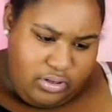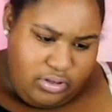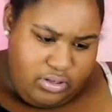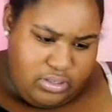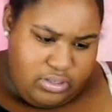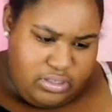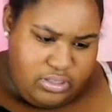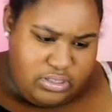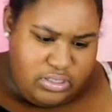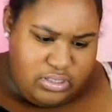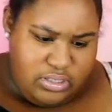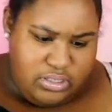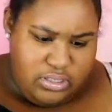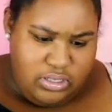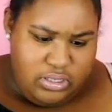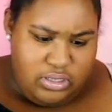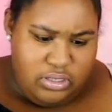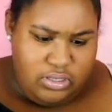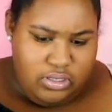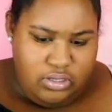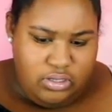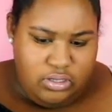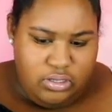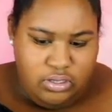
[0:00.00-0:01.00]
Let's see.
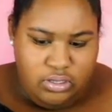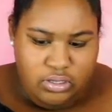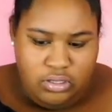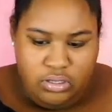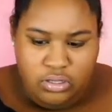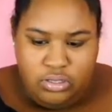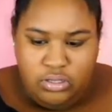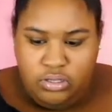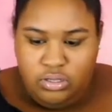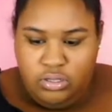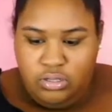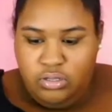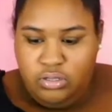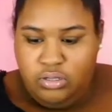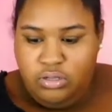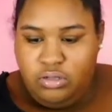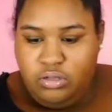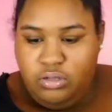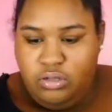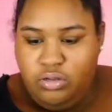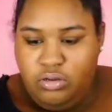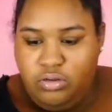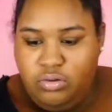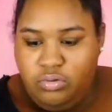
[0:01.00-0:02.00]

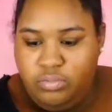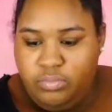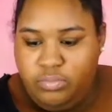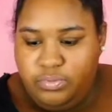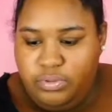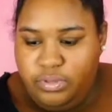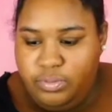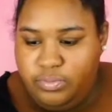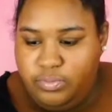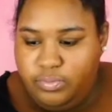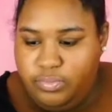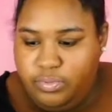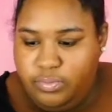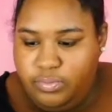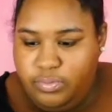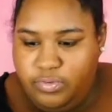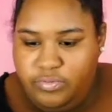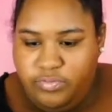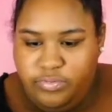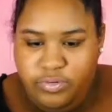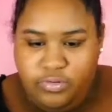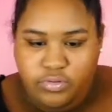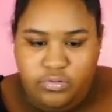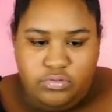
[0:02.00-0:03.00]
Oop, let me put my
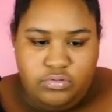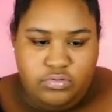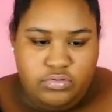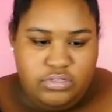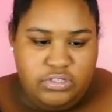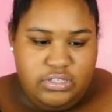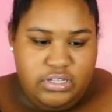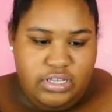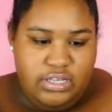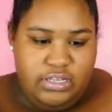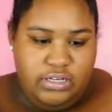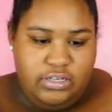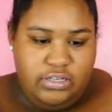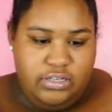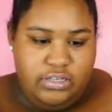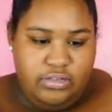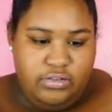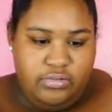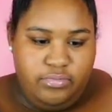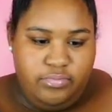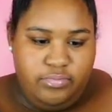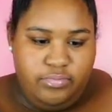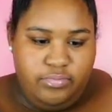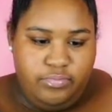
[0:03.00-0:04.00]
phone on
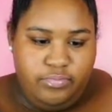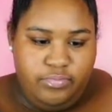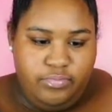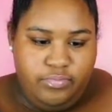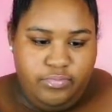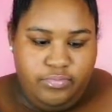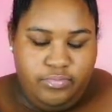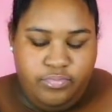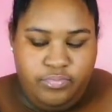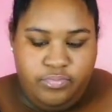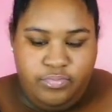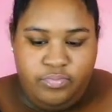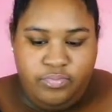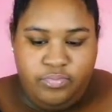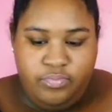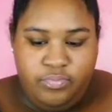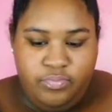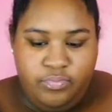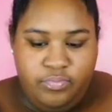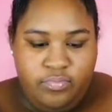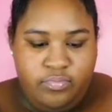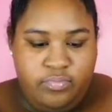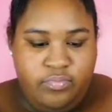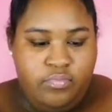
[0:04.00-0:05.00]

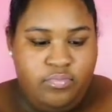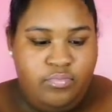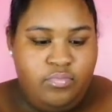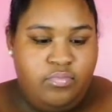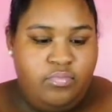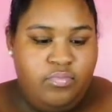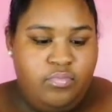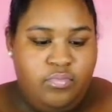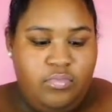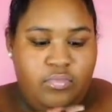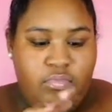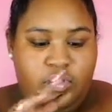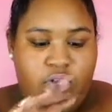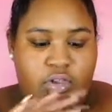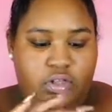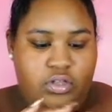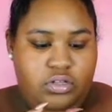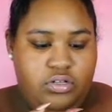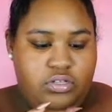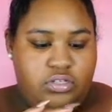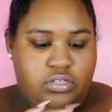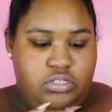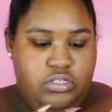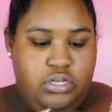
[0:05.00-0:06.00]
silent.
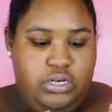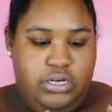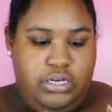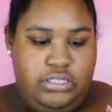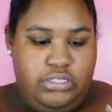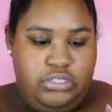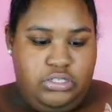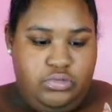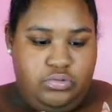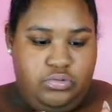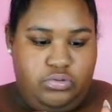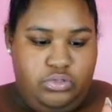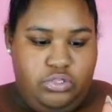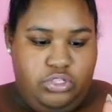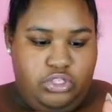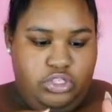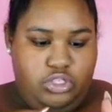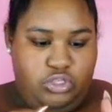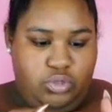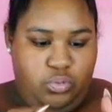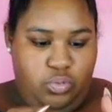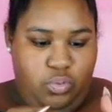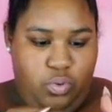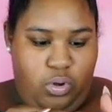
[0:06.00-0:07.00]
So let's do a
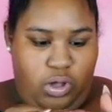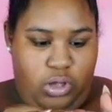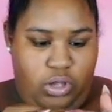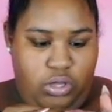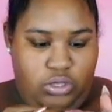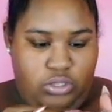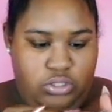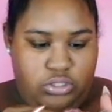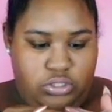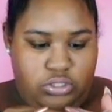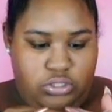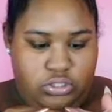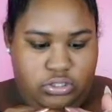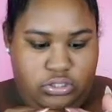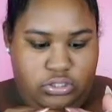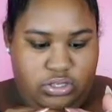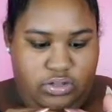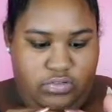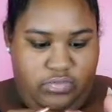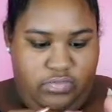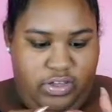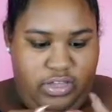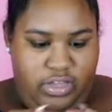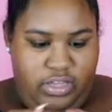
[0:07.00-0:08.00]
swatch.
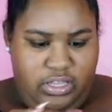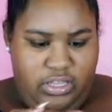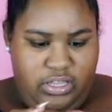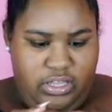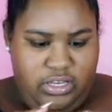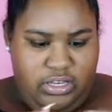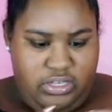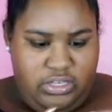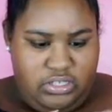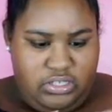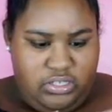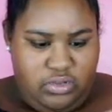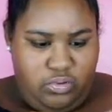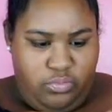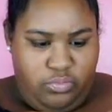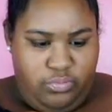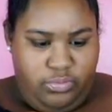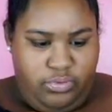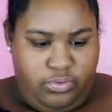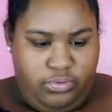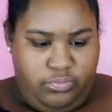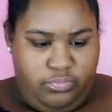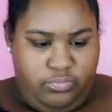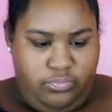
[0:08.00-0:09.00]
If I can get this
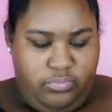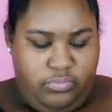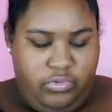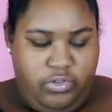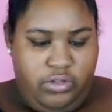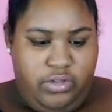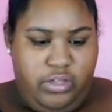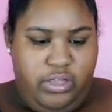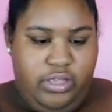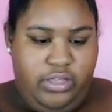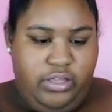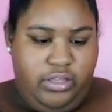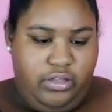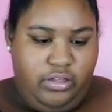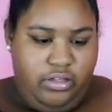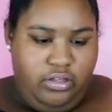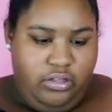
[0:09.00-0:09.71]
open. Okay.